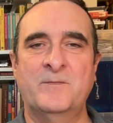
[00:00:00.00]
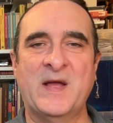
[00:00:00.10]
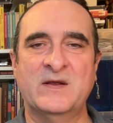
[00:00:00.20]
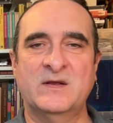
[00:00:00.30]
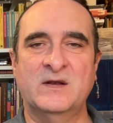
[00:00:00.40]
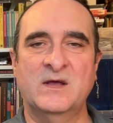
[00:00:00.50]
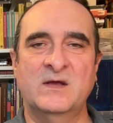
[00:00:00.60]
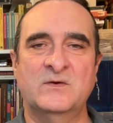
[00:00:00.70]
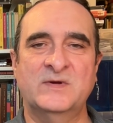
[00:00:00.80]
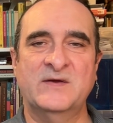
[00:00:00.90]
bank
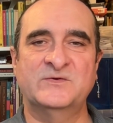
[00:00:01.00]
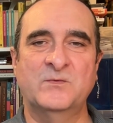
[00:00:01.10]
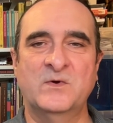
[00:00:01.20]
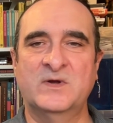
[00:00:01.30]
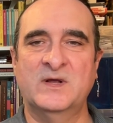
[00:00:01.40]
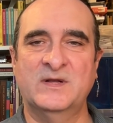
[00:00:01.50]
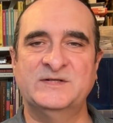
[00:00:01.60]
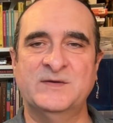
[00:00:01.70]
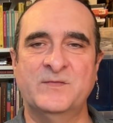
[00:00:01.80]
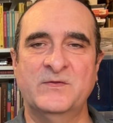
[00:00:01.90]
clerk would have to work at
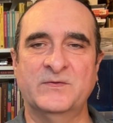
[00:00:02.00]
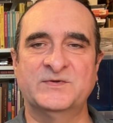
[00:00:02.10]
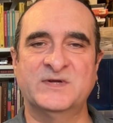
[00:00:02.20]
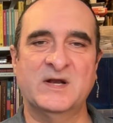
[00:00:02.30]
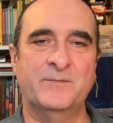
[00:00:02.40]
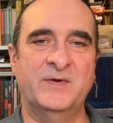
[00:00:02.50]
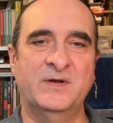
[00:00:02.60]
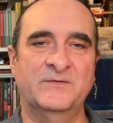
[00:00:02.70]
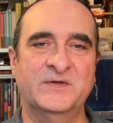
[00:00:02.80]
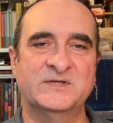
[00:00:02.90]
least a month to get a
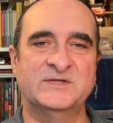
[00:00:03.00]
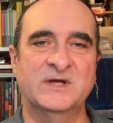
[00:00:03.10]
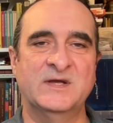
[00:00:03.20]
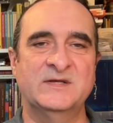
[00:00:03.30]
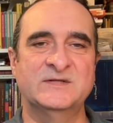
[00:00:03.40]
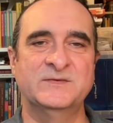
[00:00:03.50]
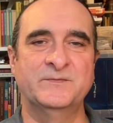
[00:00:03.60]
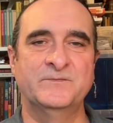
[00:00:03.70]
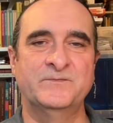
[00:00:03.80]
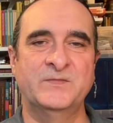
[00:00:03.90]
bill of this size,
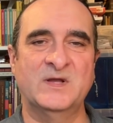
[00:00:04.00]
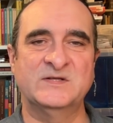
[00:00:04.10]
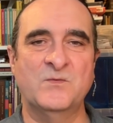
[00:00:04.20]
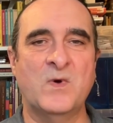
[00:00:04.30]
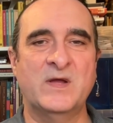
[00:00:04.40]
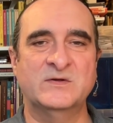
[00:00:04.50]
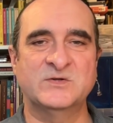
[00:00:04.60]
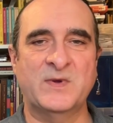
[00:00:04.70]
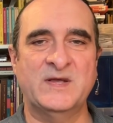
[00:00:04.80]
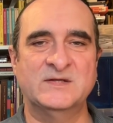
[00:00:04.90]
as he whiles
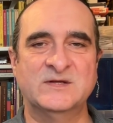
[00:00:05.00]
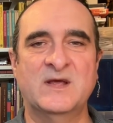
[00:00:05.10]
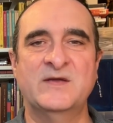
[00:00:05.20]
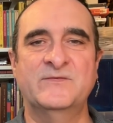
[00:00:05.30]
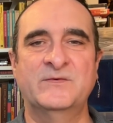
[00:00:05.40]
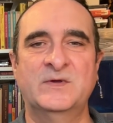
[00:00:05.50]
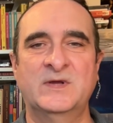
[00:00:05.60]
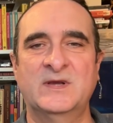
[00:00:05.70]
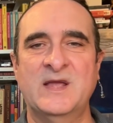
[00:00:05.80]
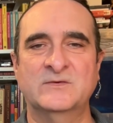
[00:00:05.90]
away his life
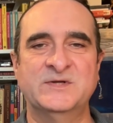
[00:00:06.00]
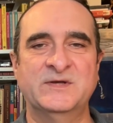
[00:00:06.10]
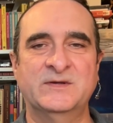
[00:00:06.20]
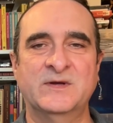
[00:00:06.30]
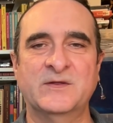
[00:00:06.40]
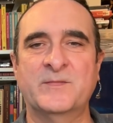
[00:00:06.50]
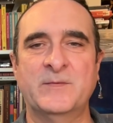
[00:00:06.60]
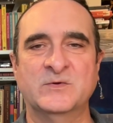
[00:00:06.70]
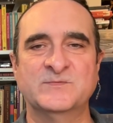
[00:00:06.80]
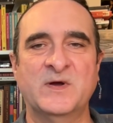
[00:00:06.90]
counting other
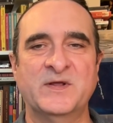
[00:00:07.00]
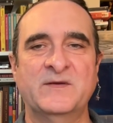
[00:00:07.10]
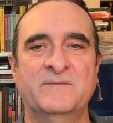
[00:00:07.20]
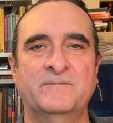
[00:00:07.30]
people's money.